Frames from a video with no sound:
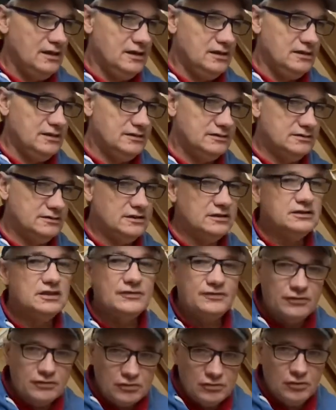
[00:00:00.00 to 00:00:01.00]
The
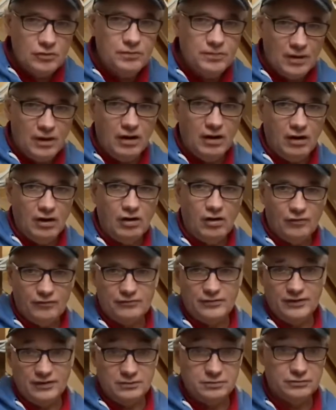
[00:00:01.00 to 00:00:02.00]
difficult part of
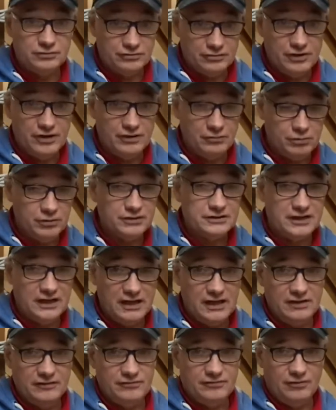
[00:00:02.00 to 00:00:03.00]
this was getting it
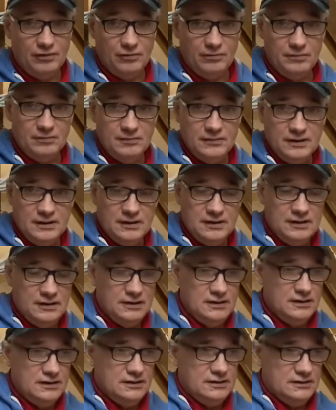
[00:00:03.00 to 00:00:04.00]
from
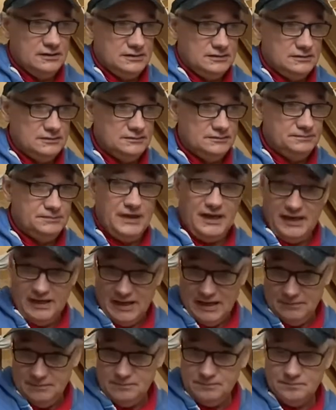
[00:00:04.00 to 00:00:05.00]
B&M
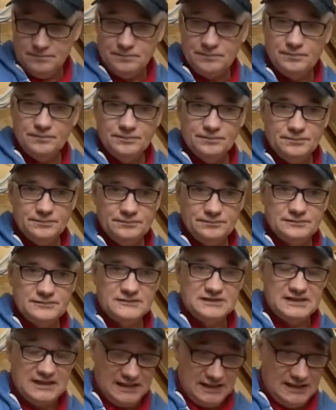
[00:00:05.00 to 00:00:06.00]
to
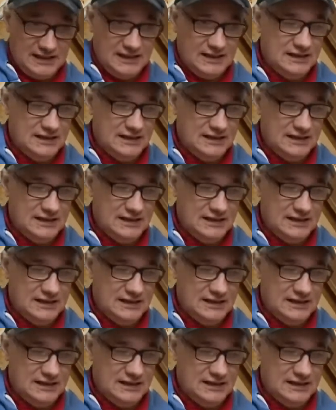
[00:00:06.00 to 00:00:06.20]
here,